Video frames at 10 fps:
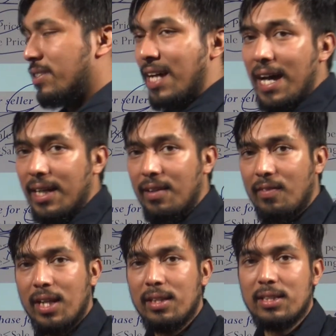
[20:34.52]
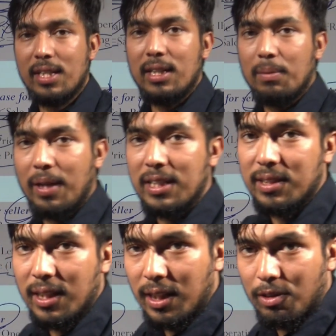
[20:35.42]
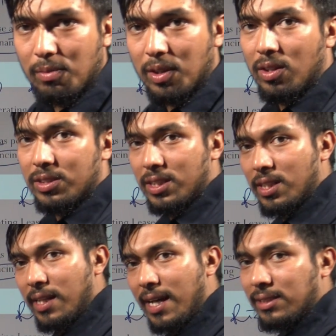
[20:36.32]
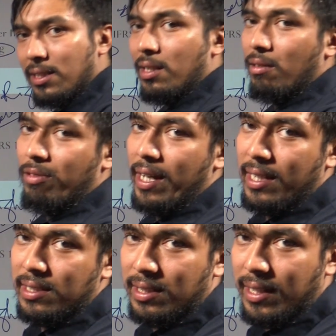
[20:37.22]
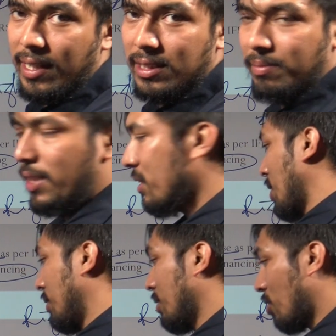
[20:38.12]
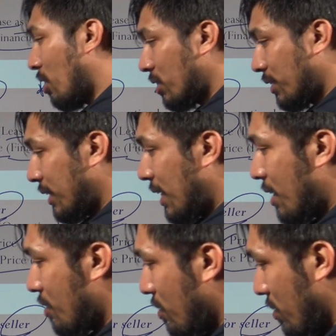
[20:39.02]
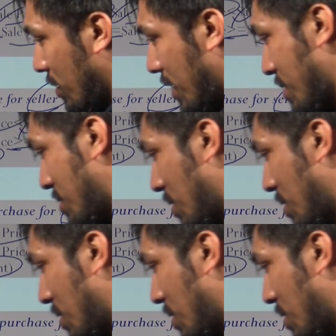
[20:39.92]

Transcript: higher than the selling price, then it will be considered as financing arrangement. And in third scenario, that is the